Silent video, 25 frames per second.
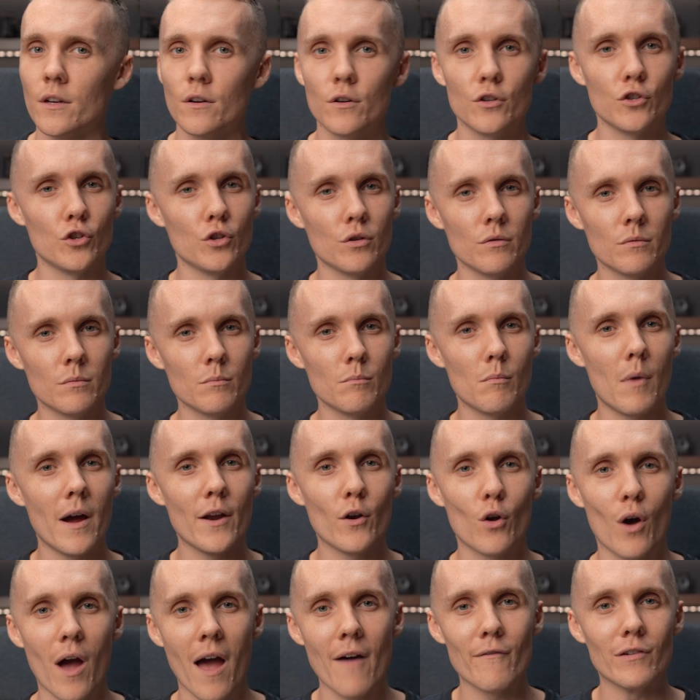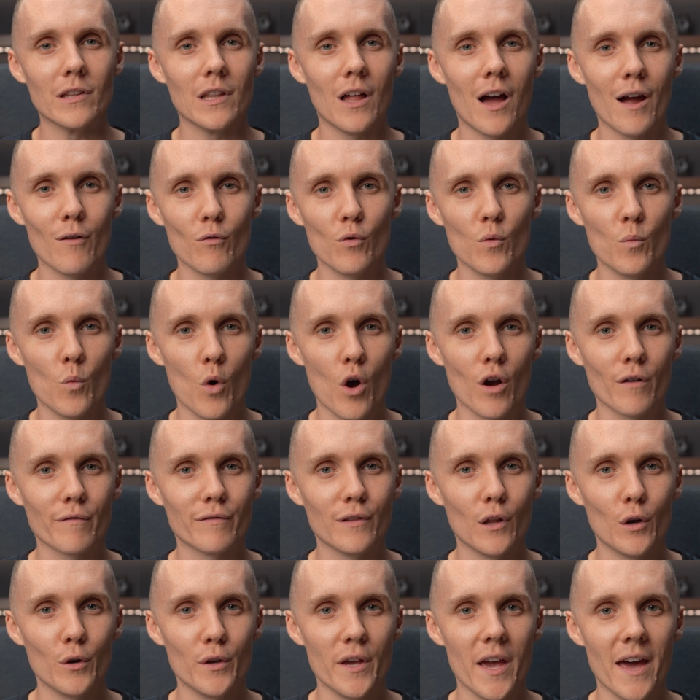because you might not have a Lightroom
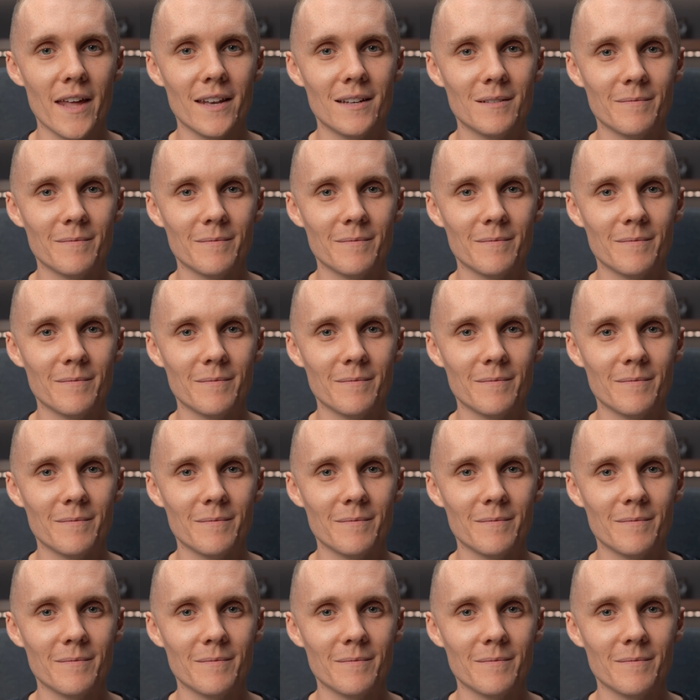workflow yet.